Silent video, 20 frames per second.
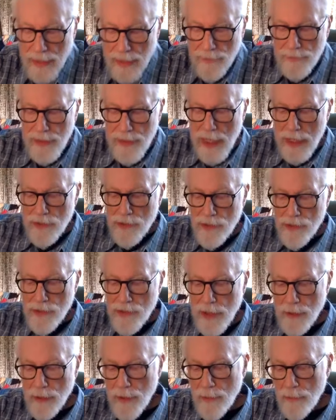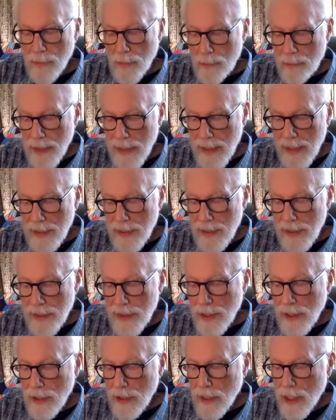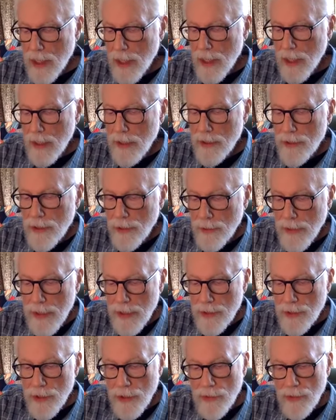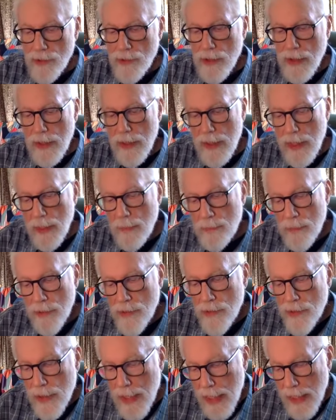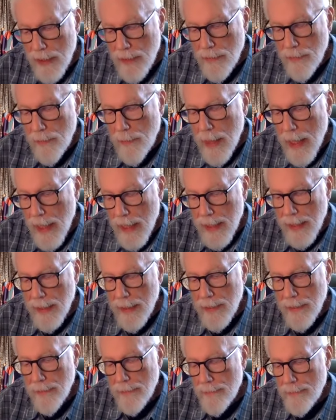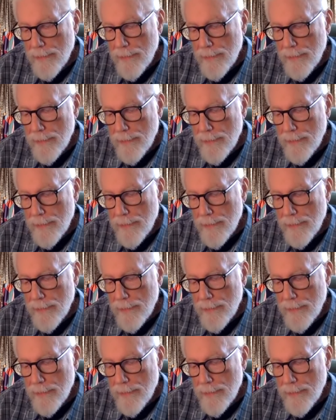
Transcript: If necessary, repeat the call to induce a deeper state of mind.